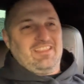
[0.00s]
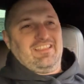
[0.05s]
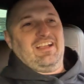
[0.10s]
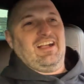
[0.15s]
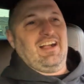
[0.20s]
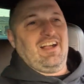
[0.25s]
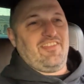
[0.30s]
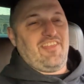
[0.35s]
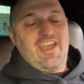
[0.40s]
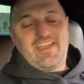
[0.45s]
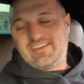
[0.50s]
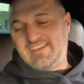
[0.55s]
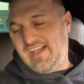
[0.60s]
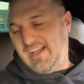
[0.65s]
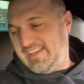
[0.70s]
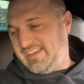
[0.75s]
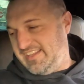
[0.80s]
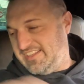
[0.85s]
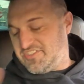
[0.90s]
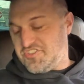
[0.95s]
that
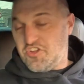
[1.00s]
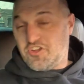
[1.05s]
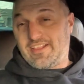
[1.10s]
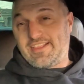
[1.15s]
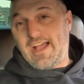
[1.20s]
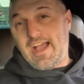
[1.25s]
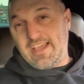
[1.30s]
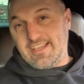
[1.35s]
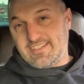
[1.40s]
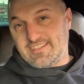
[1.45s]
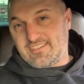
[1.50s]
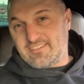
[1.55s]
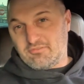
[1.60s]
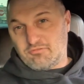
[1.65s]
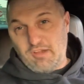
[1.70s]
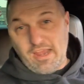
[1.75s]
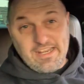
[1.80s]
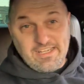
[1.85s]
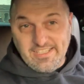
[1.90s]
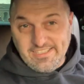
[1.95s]
night it started ice
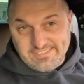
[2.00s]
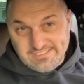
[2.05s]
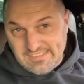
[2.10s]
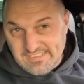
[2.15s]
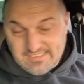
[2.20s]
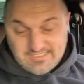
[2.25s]
raining,